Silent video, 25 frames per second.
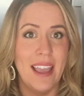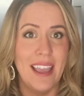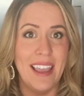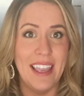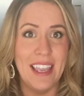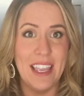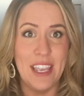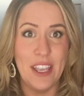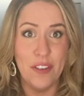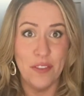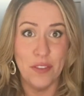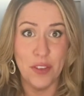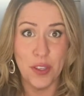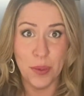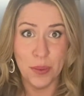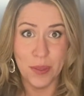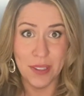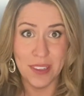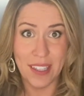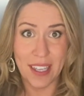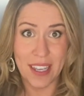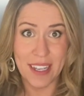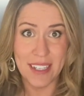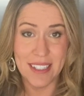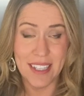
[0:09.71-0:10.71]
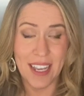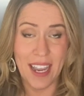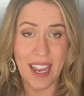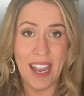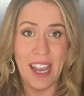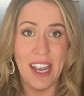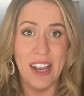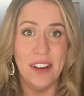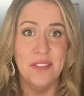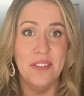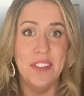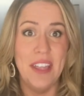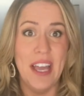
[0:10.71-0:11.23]
If you would like to
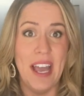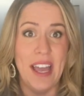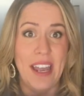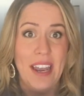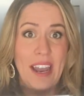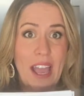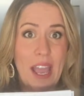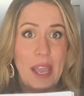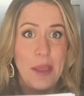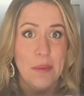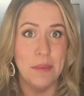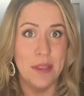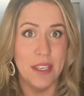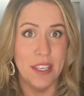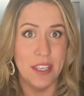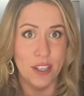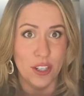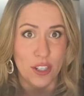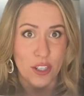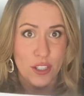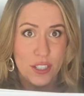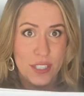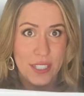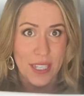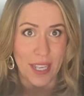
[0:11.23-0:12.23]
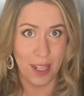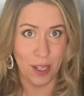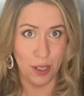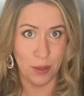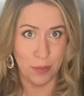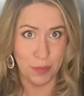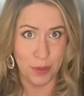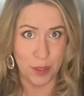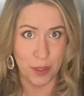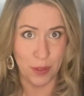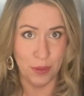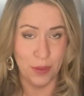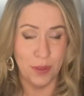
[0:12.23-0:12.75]
have that, I'm here to
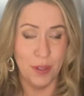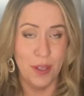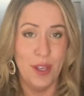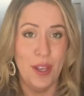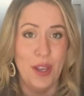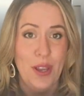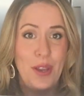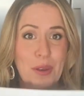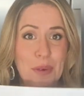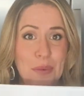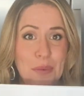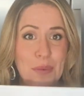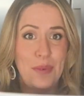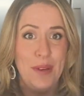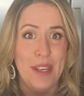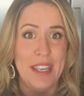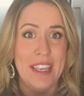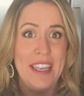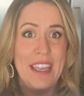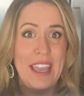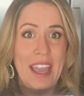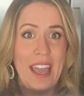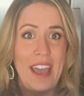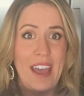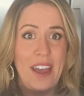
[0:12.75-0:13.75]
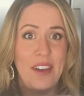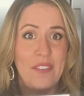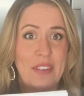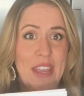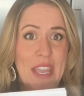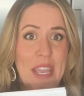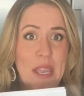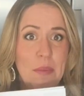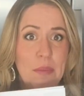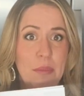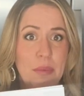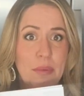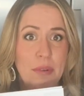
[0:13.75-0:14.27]
help you. We have
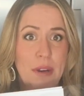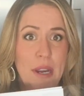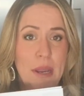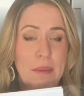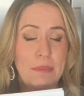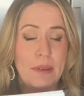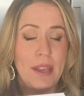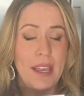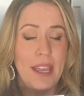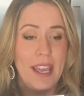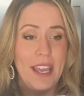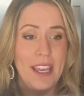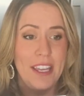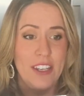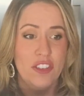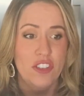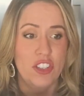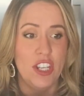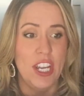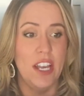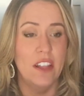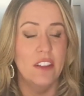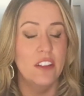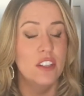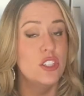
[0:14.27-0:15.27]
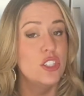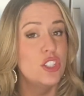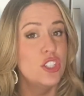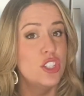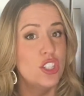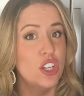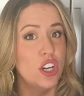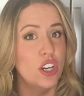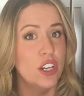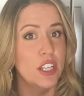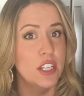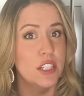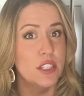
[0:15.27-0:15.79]
a prep ahead challenge
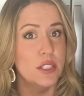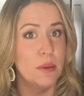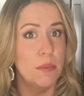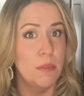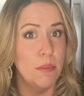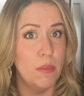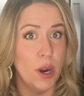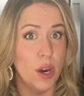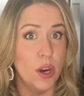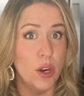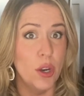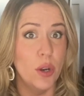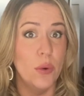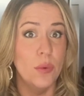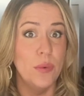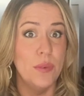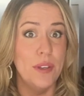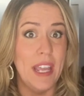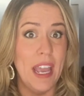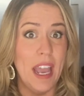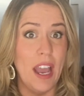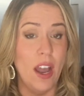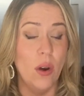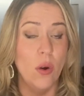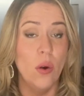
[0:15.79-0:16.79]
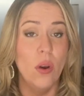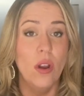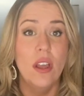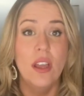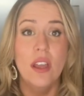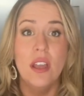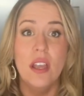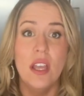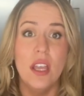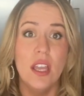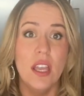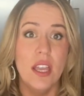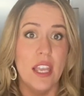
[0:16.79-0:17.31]
starting tomorrow. Now,
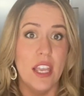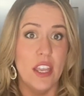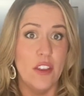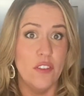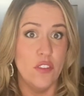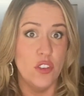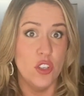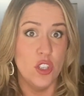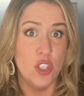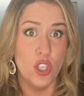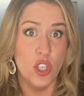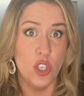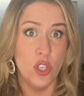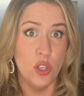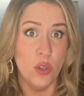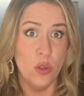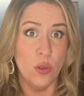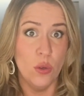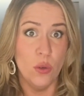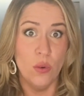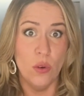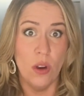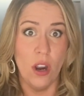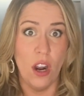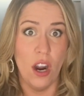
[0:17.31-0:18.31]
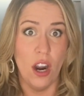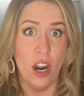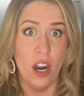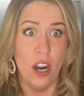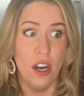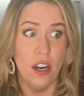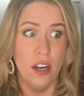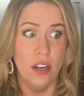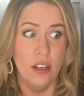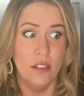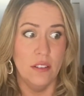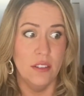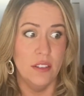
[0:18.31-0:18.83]
if you
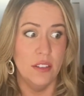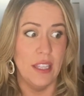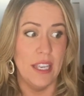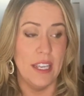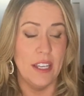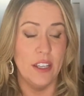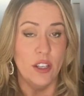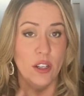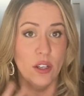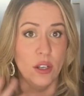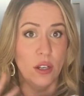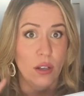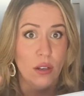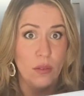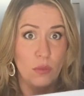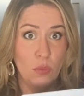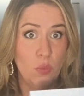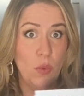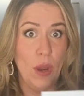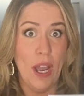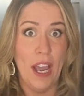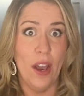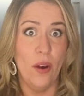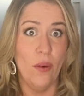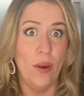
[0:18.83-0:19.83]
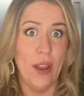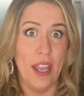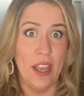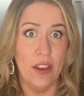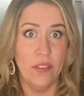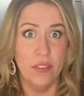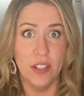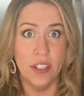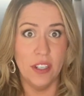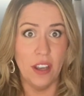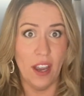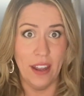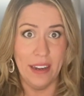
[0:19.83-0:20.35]
are like, wow, I
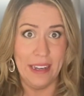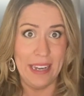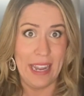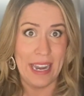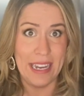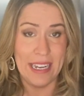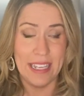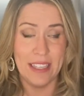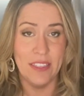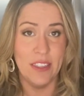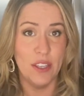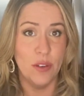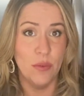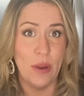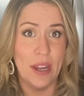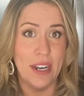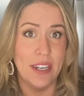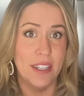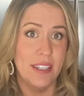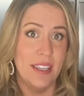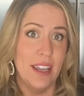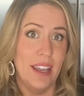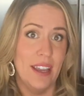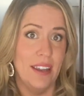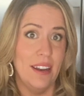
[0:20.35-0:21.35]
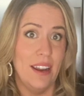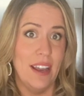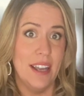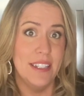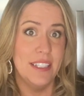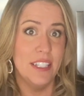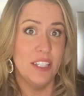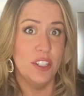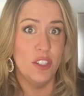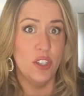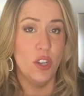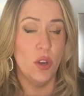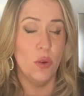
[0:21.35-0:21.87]
haven't gotten anything ready yet, I
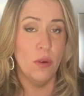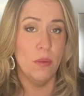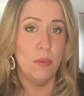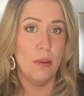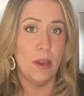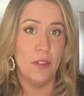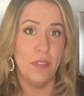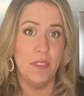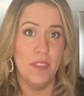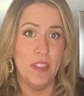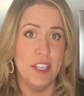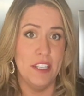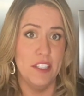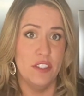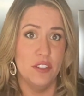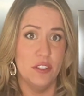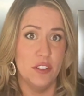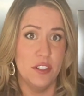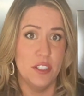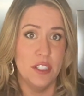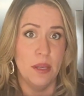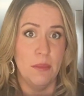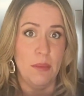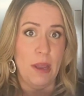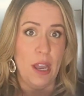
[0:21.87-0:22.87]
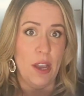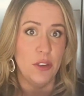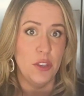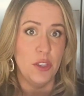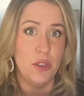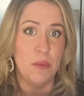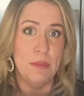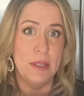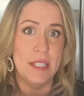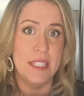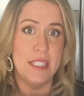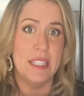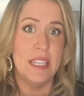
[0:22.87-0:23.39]
didn't know about this, or somehow you
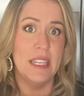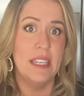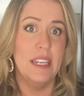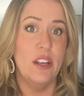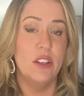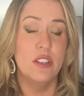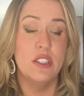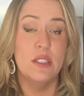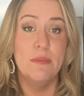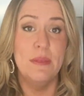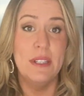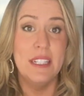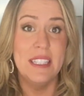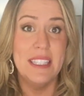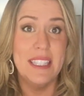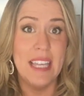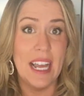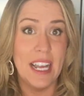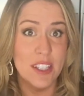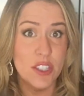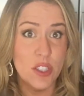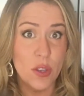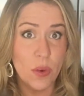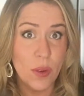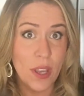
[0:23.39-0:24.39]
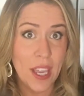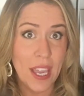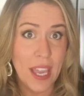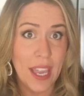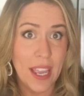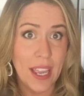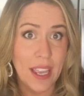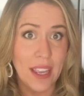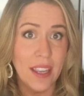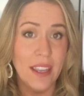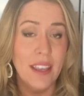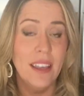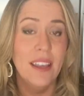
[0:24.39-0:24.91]
missed the announcements, that's
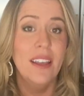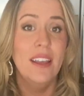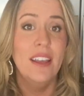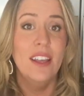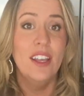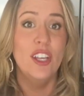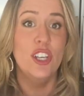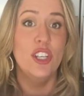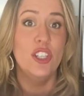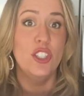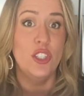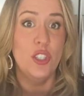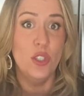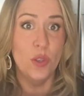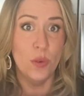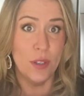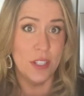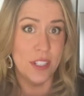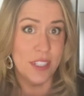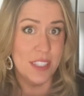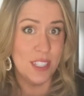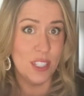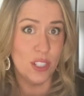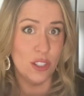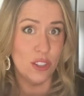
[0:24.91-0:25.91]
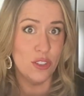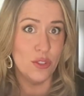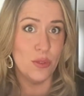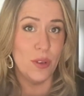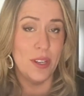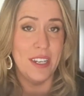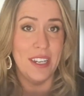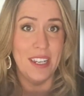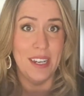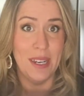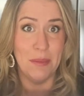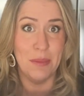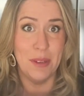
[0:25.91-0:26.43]
okay. You can still
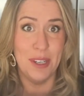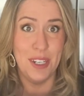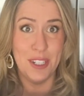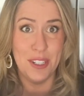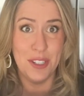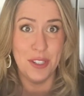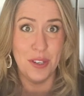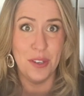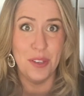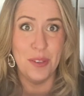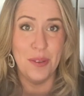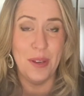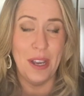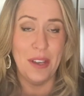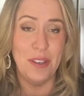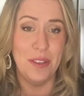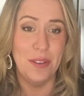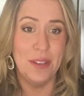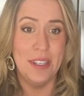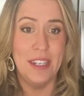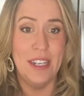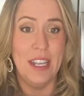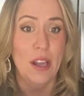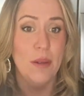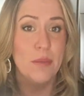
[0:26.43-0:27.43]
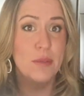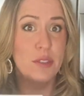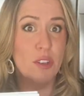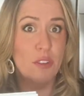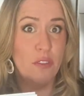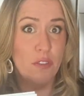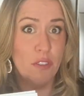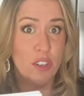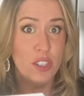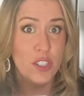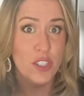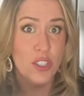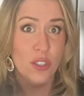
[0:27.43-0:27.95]
join in. I'm gonna show you how you can help. So
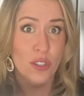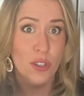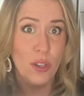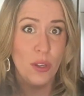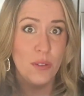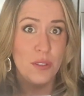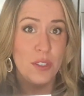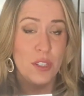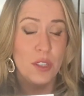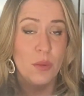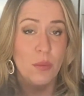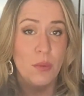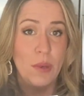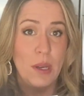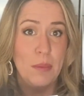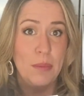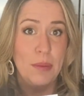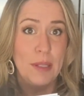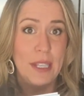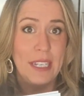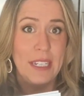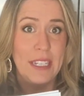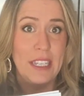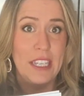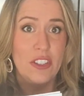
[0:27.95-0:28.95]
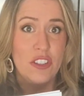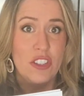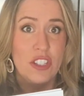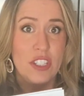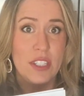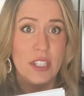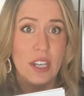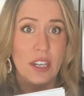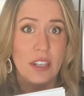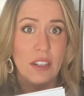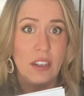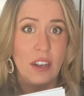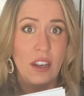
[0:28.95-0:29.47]
first you'll go to
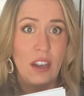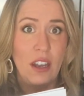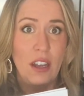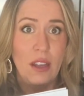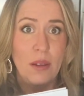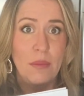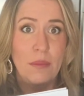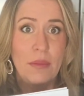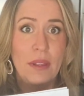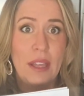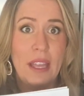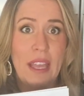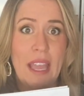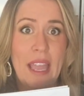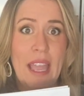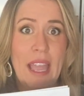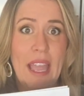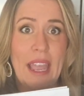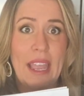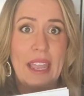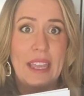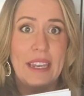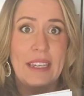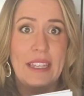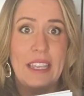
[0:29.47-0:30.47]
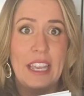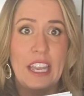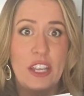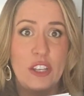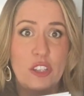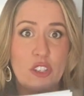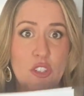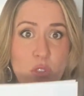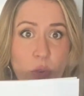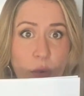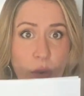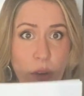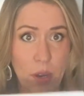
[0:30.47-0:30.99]
thewellplannedkitchen.com and
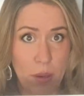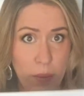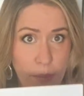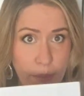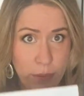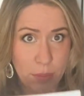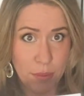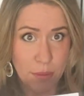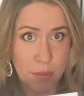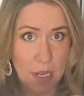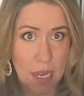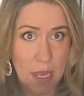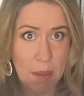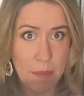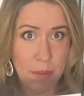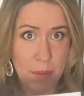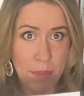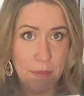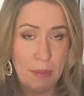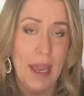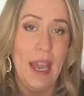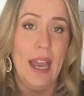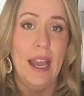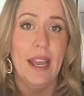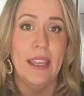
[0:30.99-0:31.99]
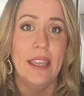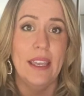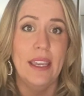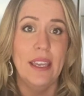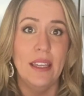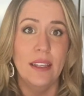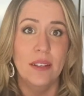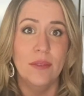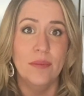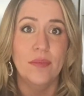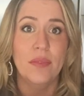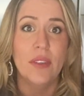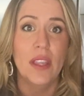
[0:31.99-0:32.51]
get your prep
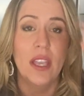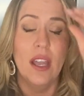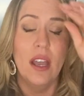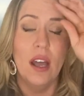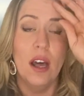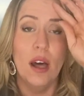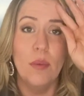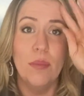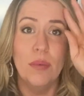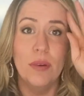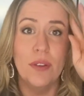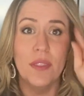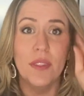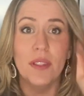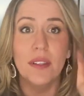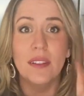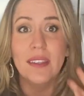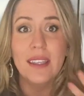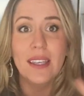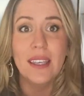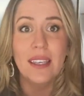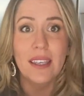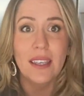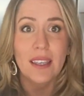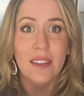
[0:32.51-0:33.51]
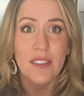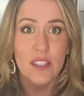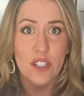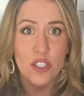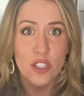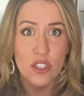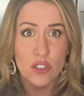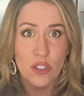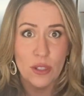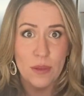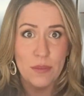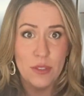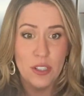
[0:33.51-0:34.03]
packet. I'll put the link in the
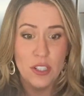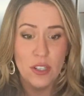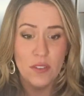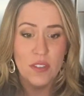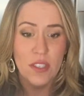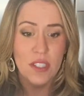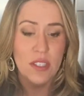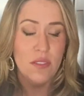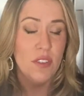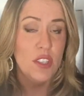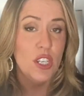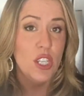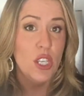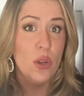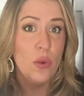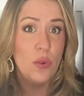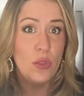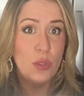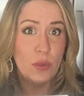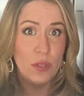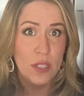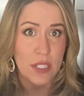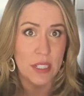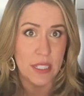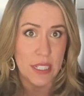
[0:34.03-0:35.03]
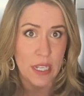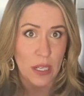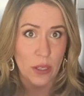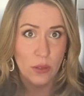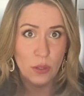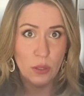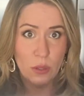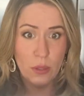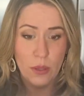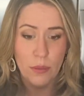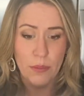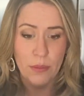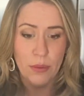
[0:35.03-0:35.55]
description of this video. You can
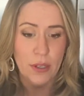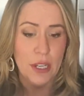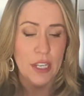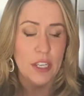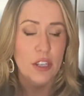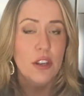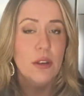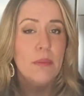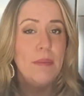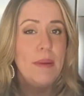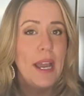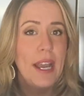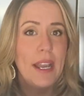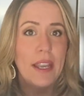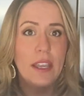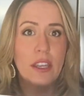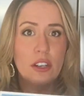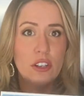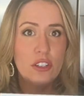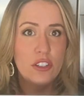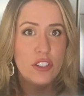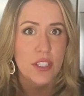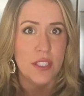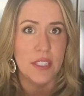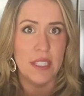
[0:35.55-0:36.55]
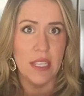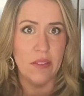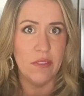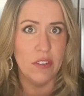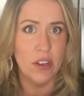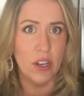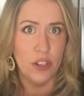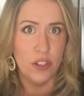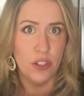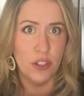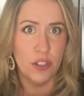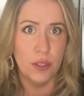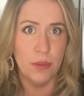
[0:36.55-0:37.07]
download and print your packet or just save it
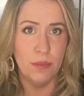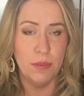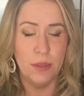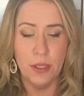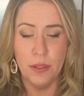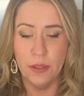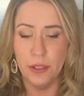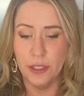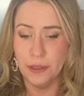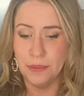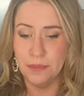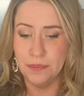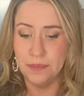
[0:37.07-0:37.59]
on your computer.